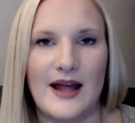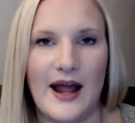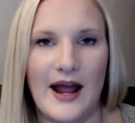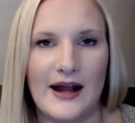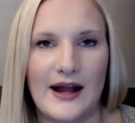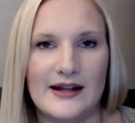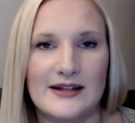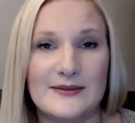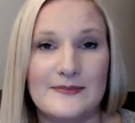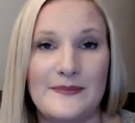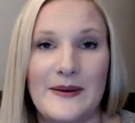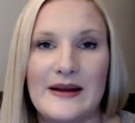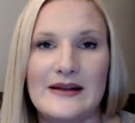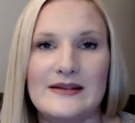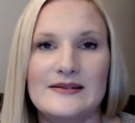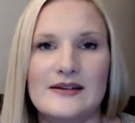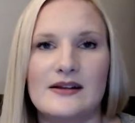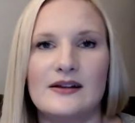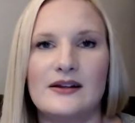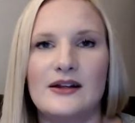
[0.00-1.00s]
and it's
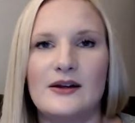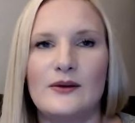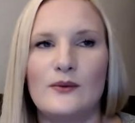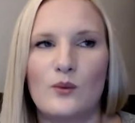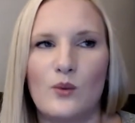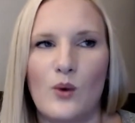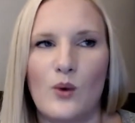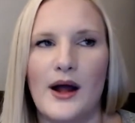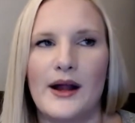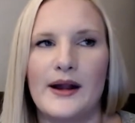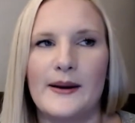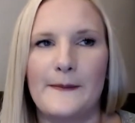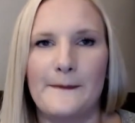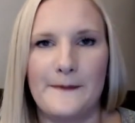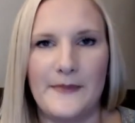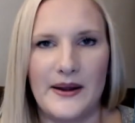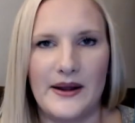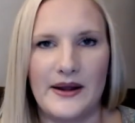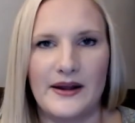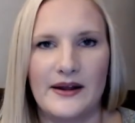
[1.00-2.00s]
basically one
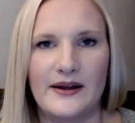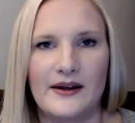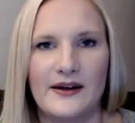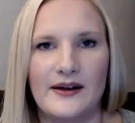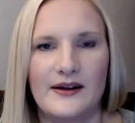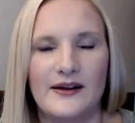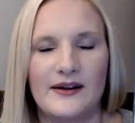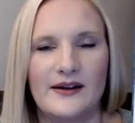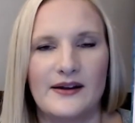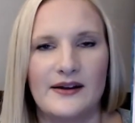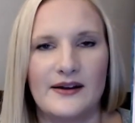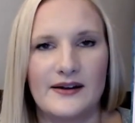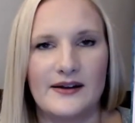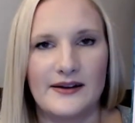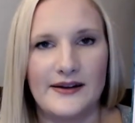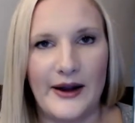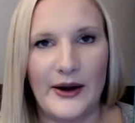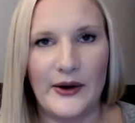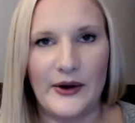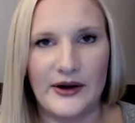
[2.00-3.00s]
big
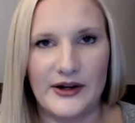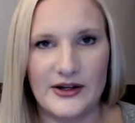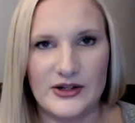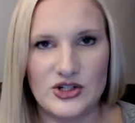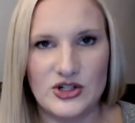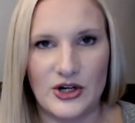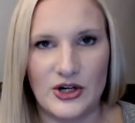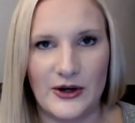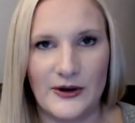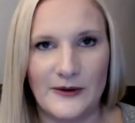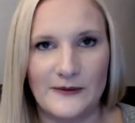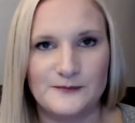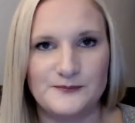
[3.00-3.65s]
caricature